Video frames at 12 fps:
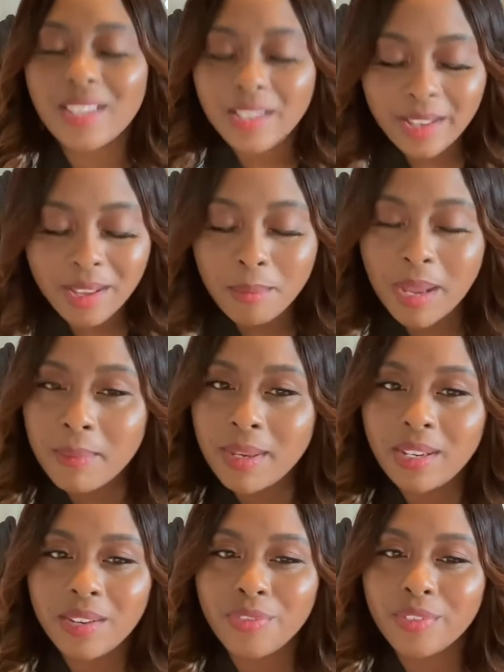it may be
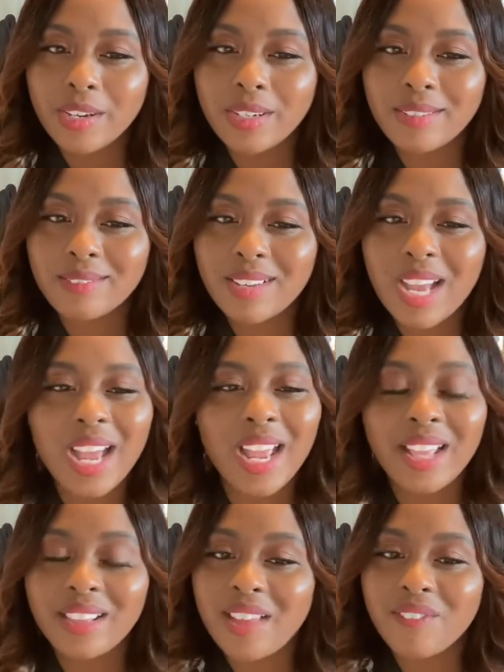different. I
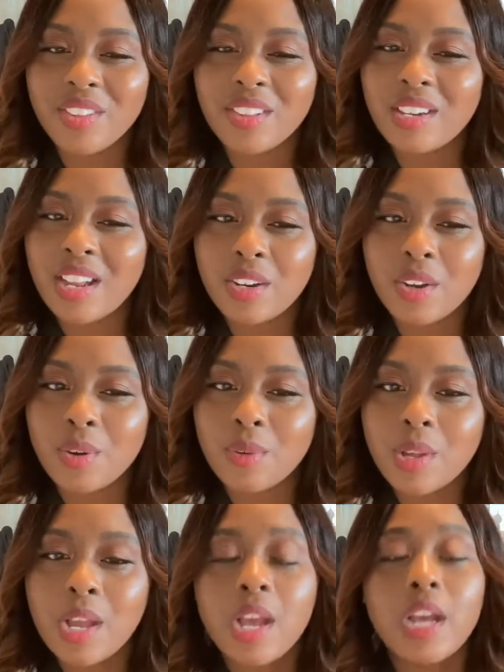hate that feeling, I know.
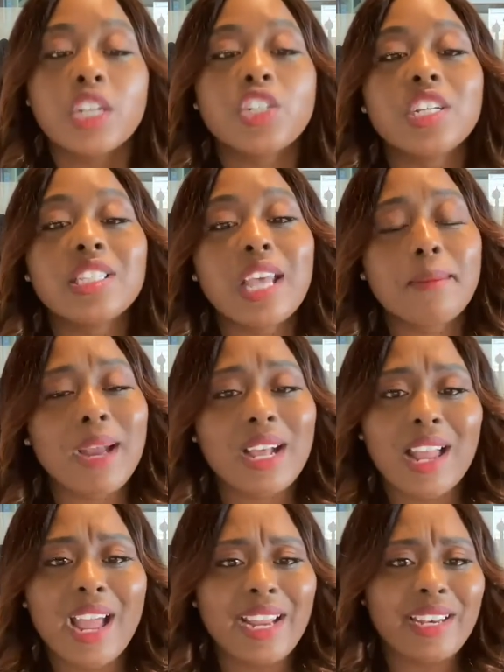Just like my
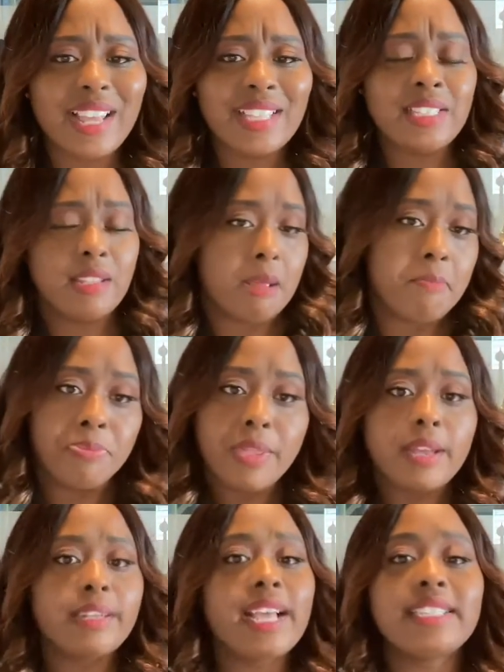client Destiny.
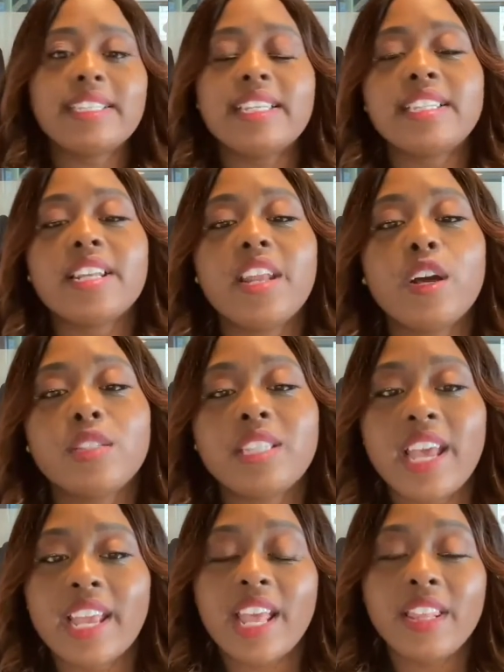Destiny is a nail
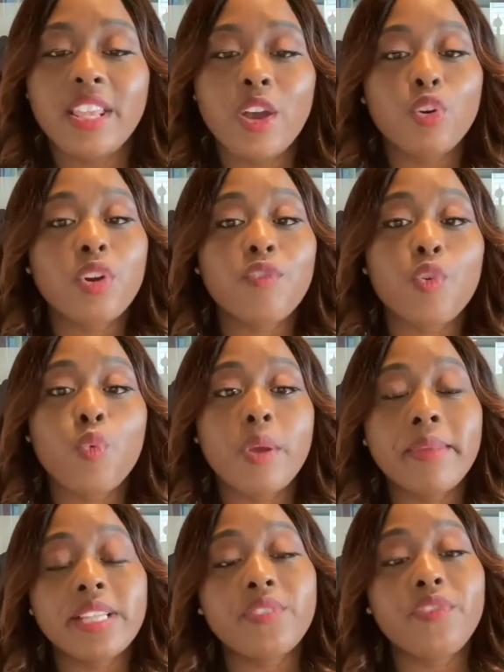tech and the owner of a
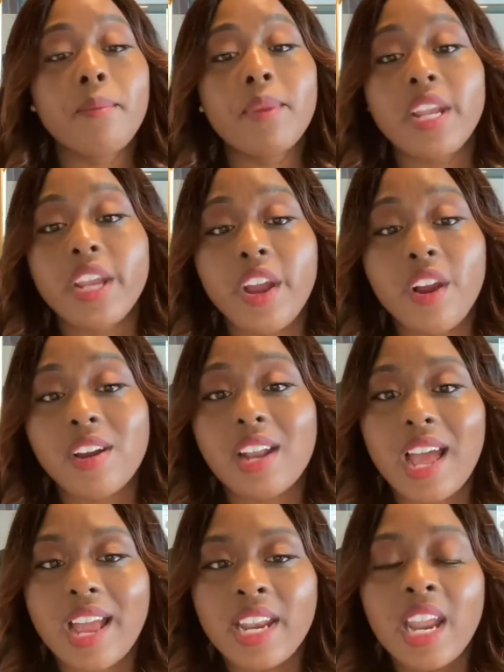women's feminine care
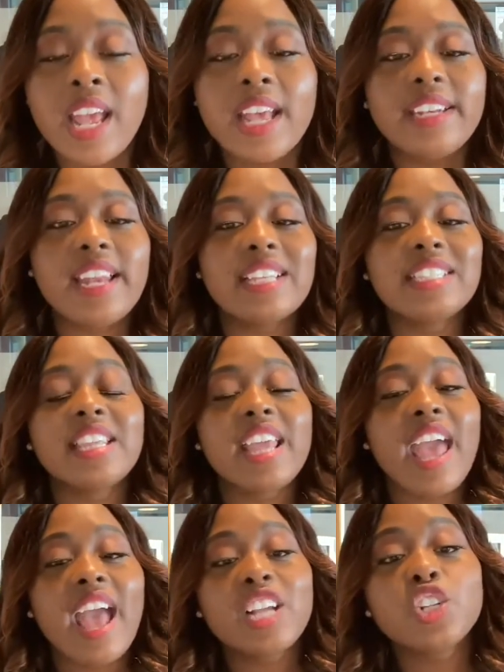line. Destiny
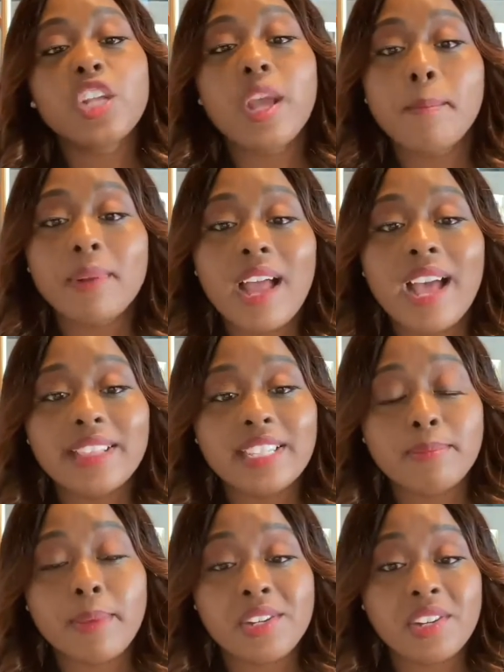actually applied
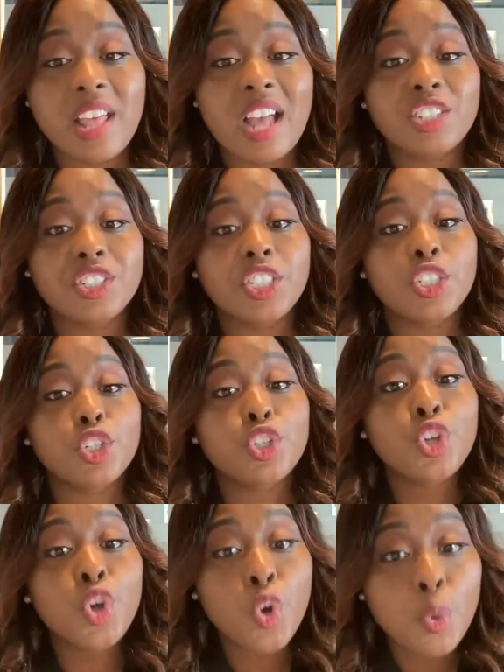this methodology to
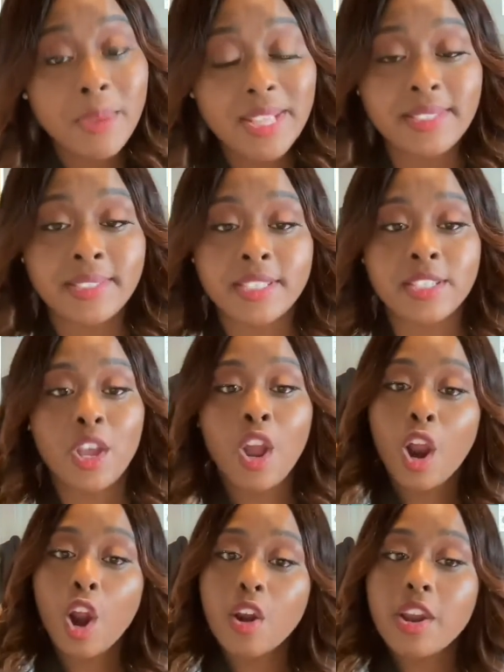two businesses,
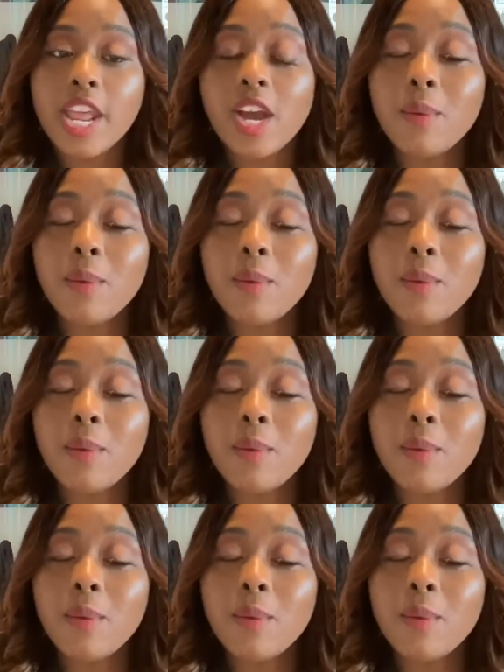her nail